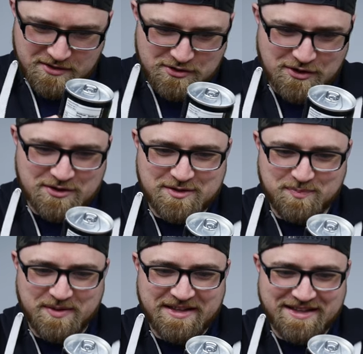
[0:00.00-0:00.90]
to ensure
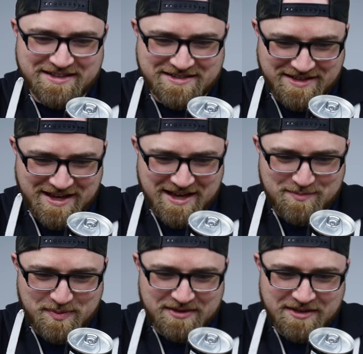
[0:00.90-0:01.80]
speedy
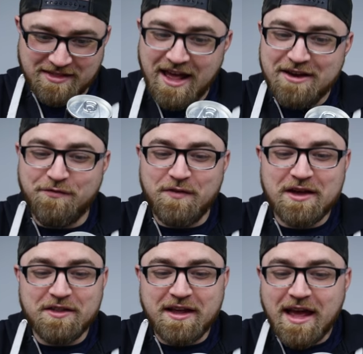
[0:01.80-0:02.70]
escape. Then
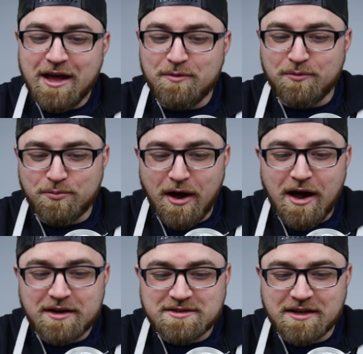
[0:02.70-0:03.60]
fill the can with
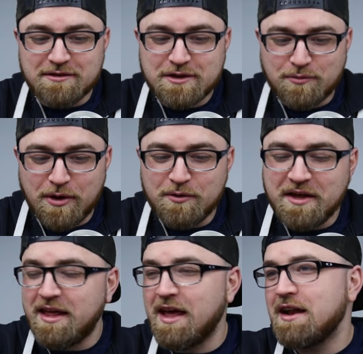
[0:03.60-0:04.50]
rocks and throw
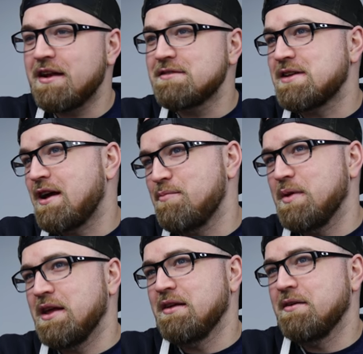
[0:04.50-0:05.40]
the can at a
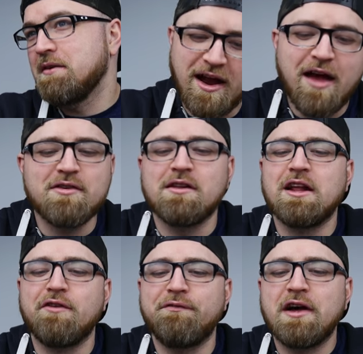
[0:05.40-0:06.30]
zombie. We're having a
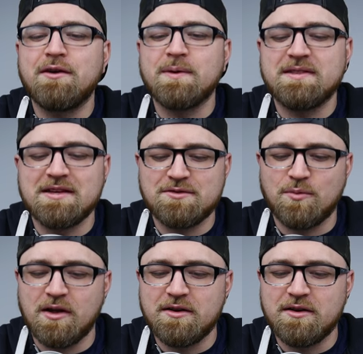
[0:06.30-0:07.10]
little fun with this